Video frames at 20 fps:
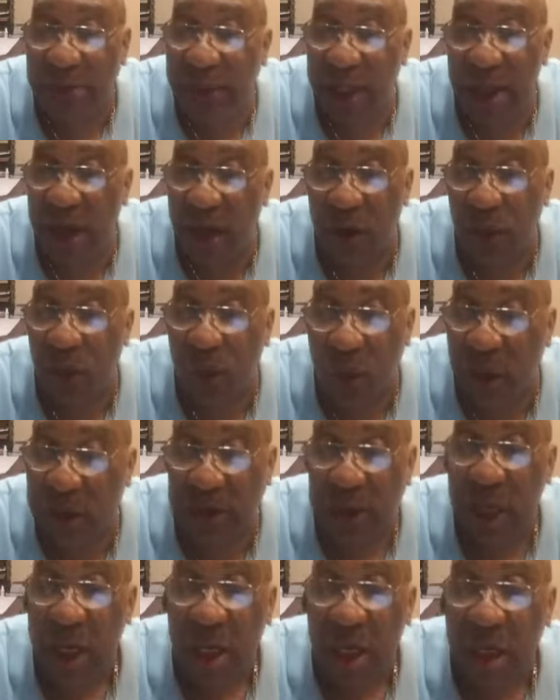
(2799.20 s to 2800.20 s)
In other words,
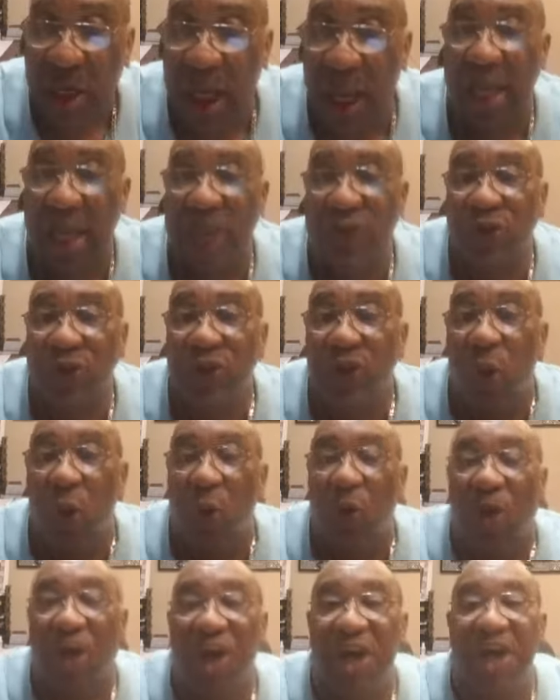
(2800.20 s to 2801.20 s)
there is no
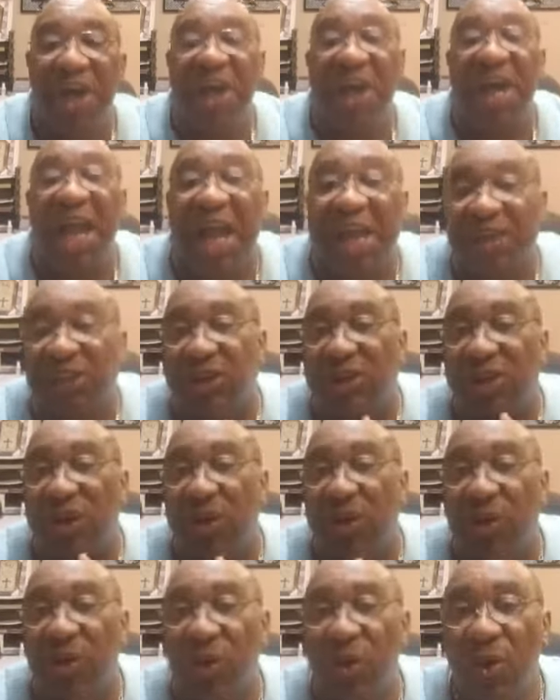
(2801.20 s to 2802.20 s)

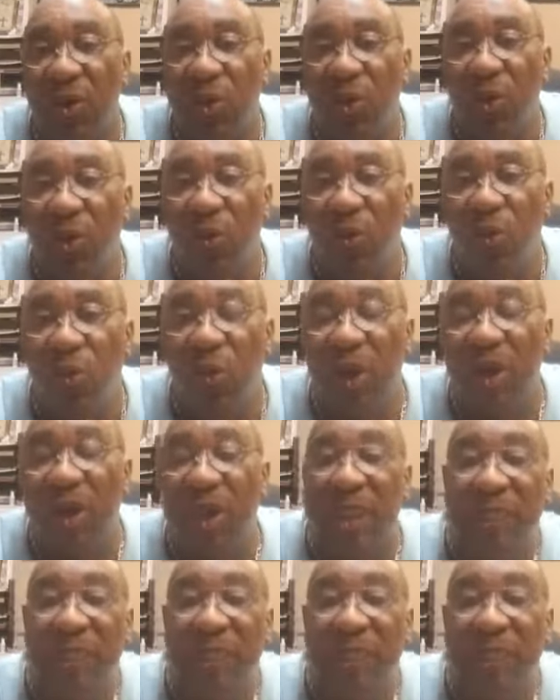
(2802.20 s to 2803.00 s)
connection with this